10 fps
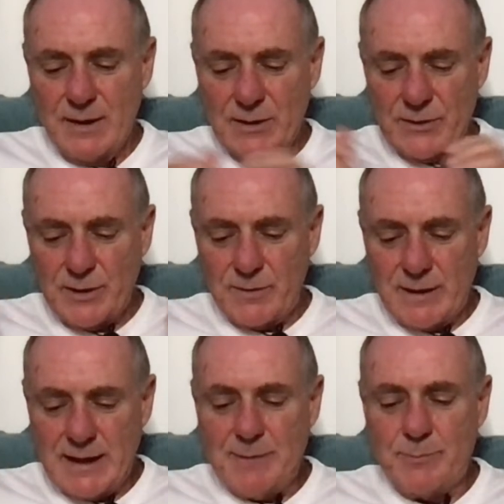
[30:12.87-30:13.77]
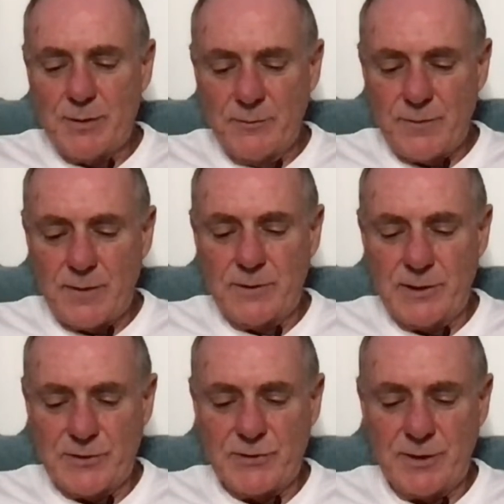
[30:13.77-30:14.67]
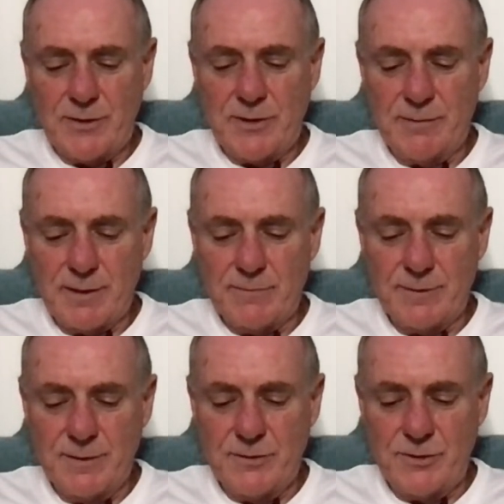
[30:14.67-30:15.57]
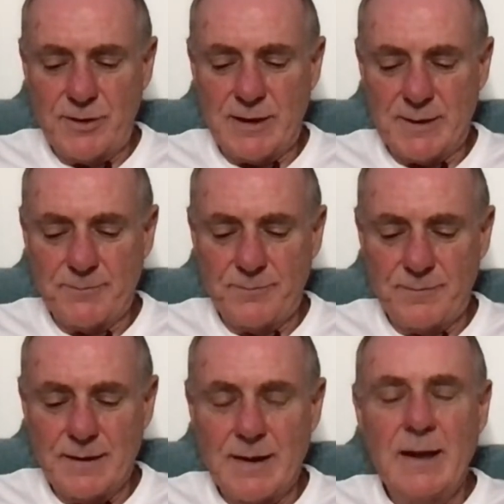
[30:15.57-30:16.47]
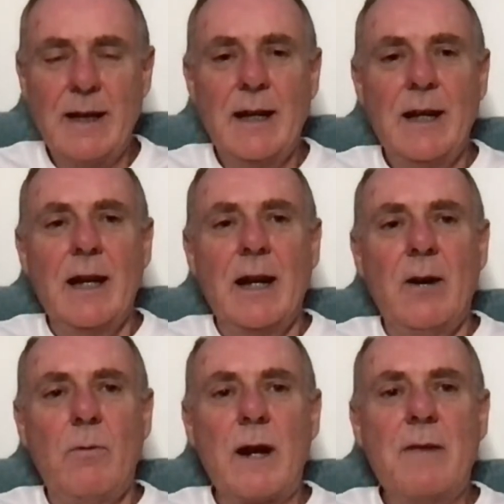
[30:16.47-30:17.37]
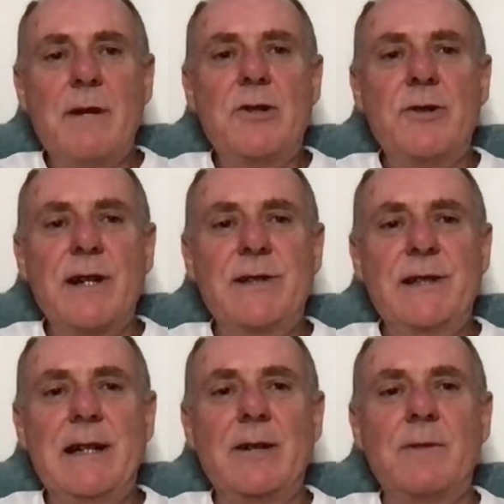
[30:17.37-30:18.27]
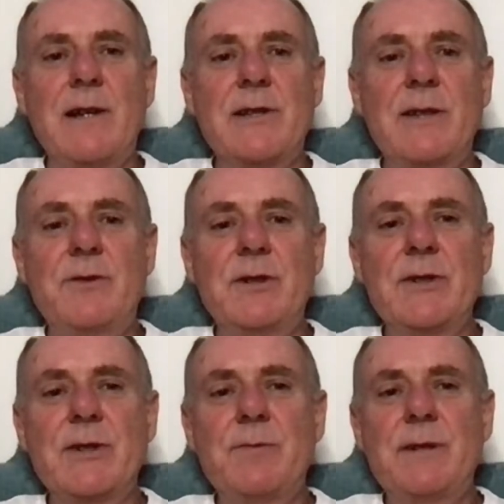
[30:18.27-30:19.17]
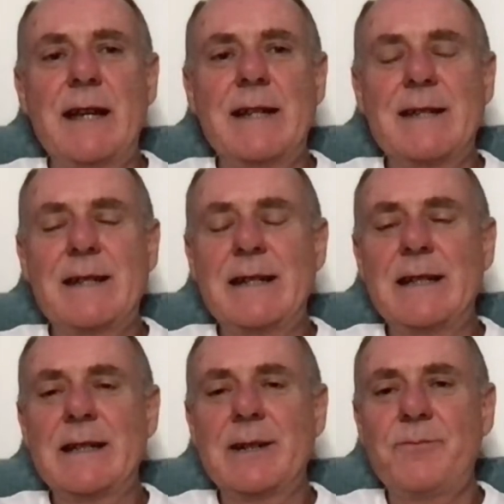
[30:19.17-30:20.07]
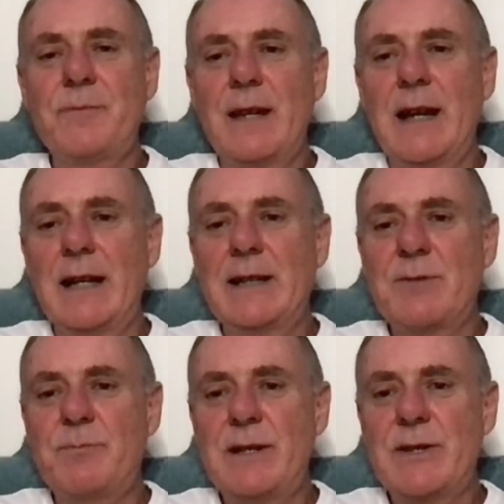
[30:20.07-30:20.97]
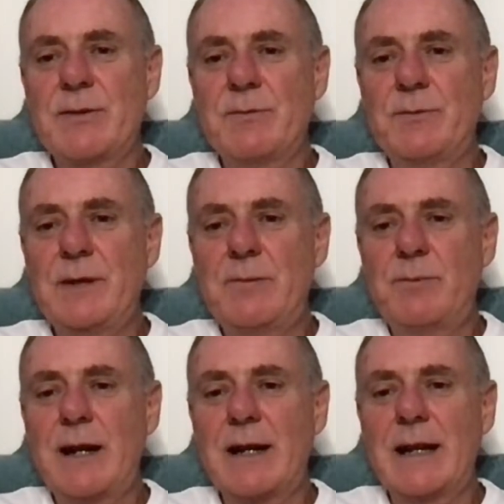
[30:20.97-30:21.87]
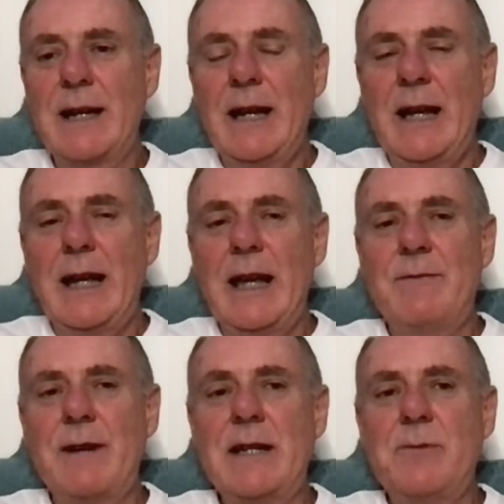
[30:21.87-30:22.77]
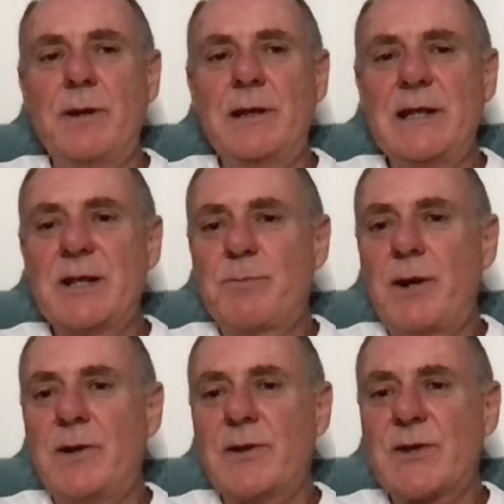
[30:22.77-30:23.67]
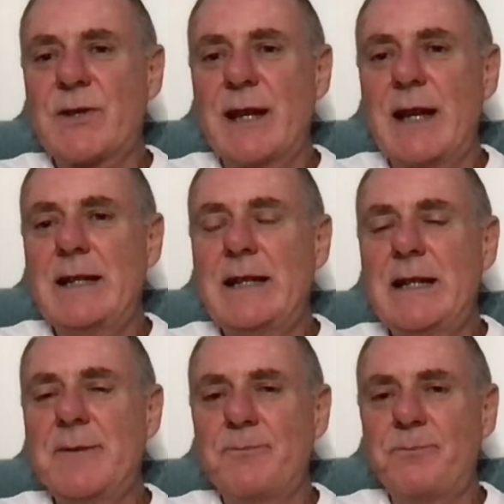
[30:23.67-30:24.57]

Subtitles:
So keep focused on your own journey. What I'm interested in, and whilst I've done some testing and there's been some feedback, if anybody spots any